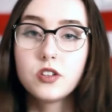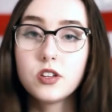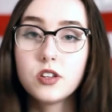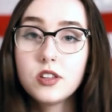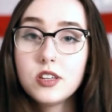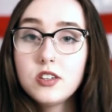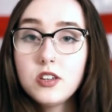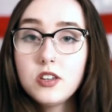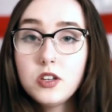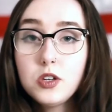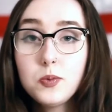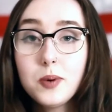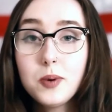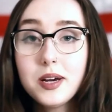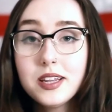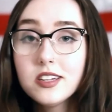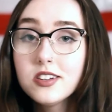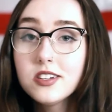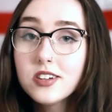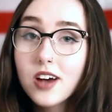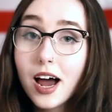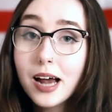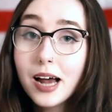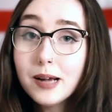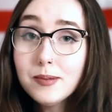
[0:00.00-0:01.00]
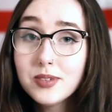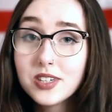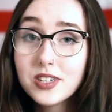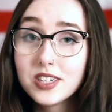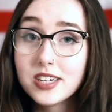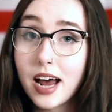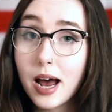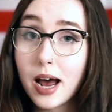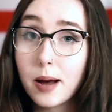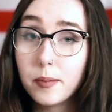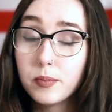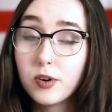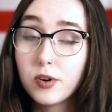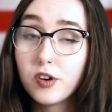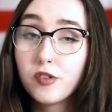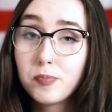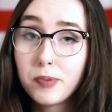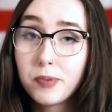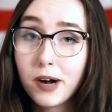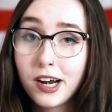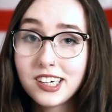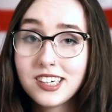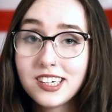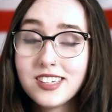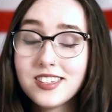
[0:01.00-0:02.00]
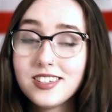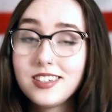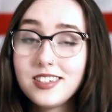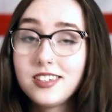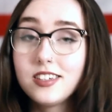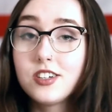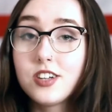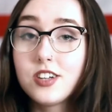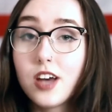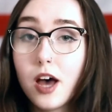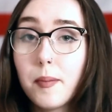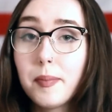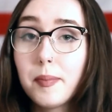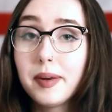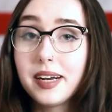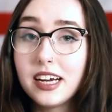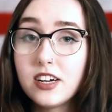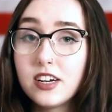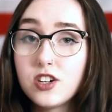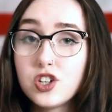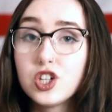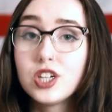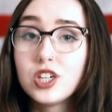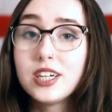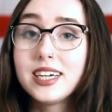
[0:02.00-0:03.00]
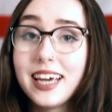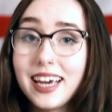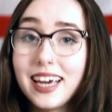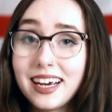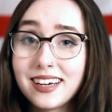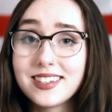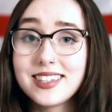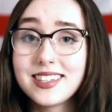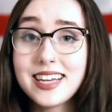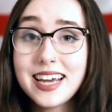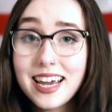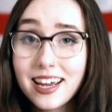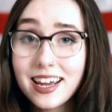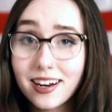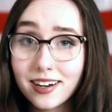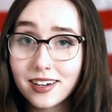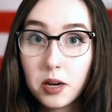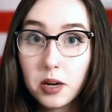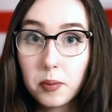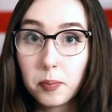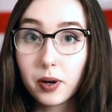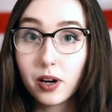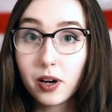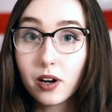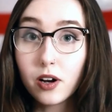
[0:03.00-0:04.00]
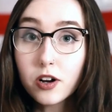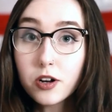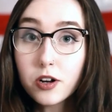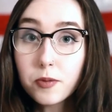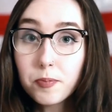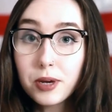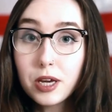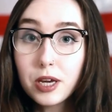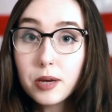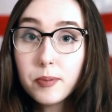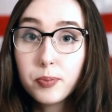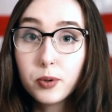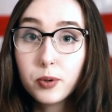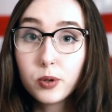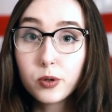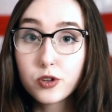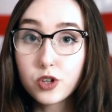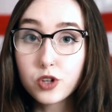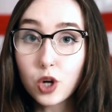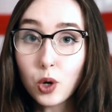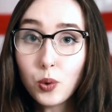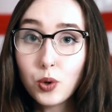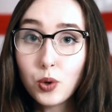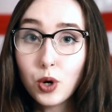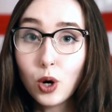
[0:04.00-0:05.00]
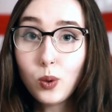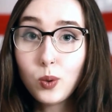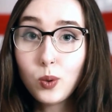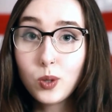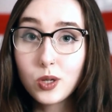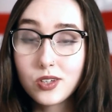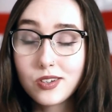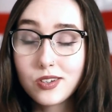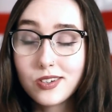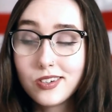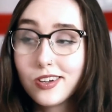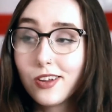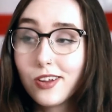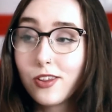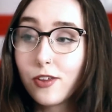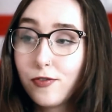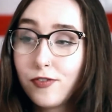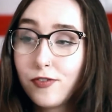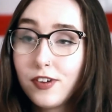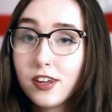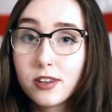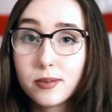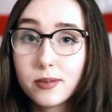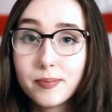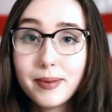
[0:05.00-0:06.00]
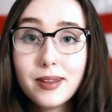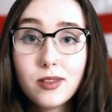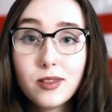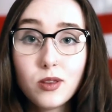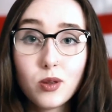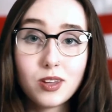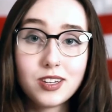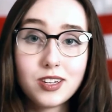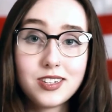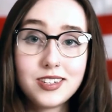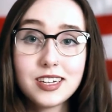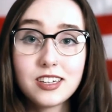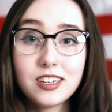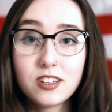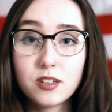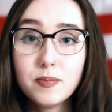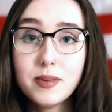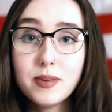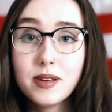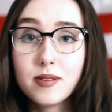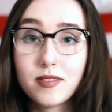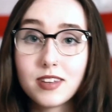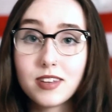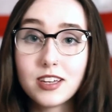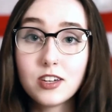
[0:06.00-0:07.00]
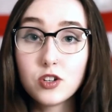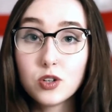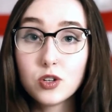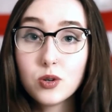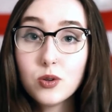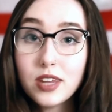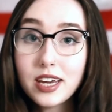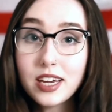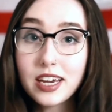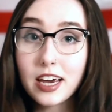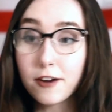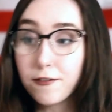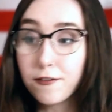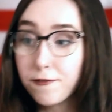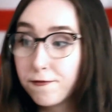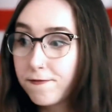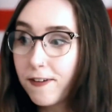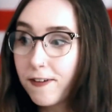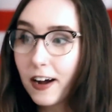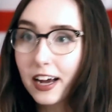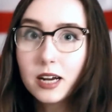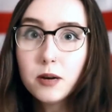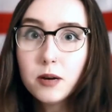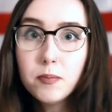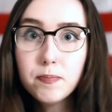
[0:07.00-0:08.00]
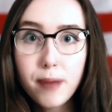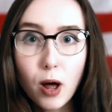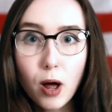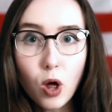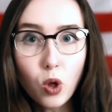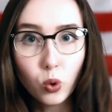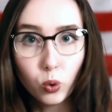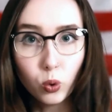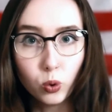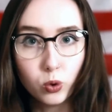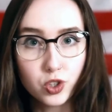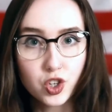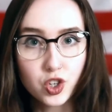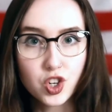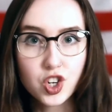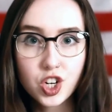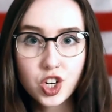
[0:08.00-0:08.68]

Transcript: this is where the timestamp of pregnancy determination kicks in. But a lot of people don't notice until the 5th month or the 6th month until they get a fucking bulge.